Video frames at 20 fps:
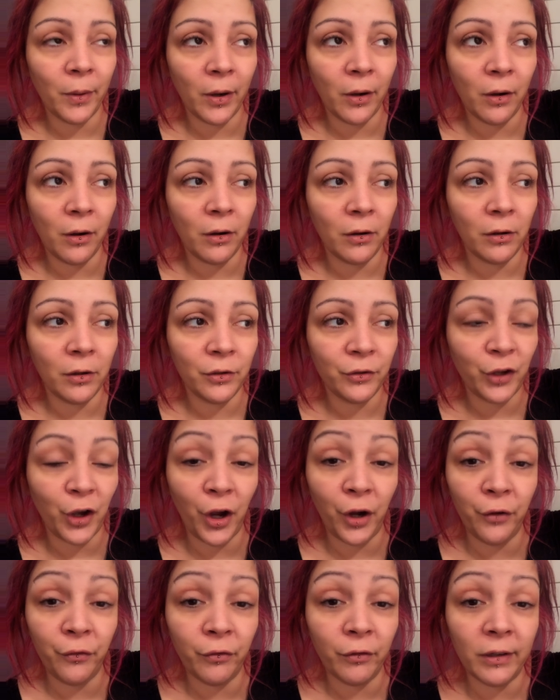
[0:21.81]
bar
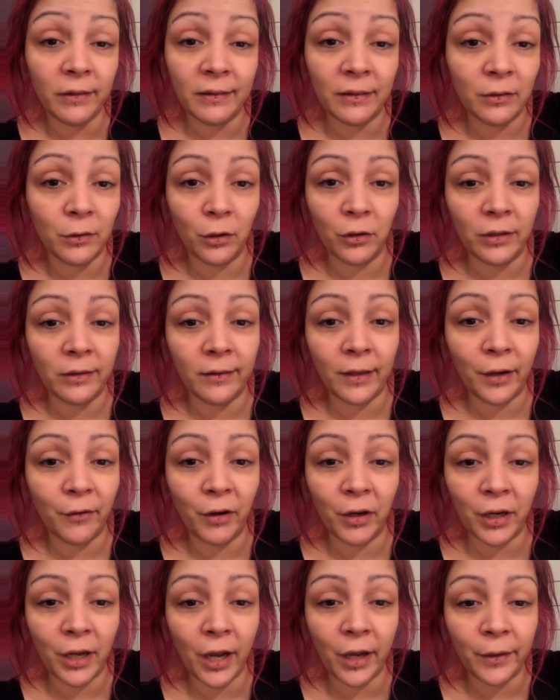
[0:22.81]
the ovaries as long as
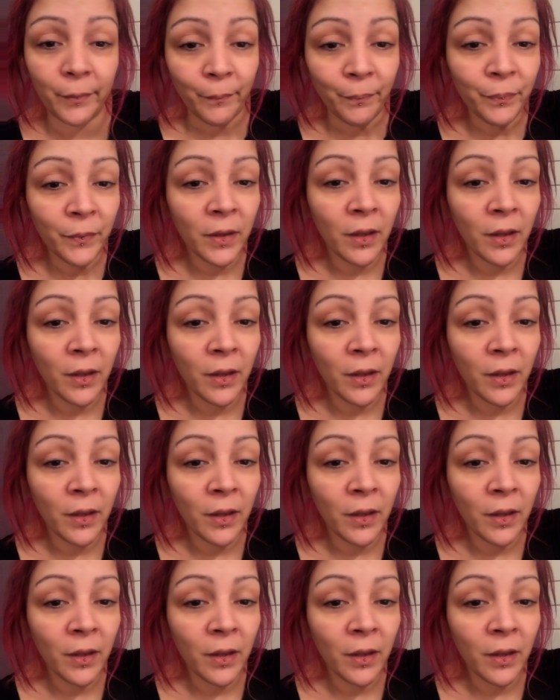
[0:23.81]
they're okay.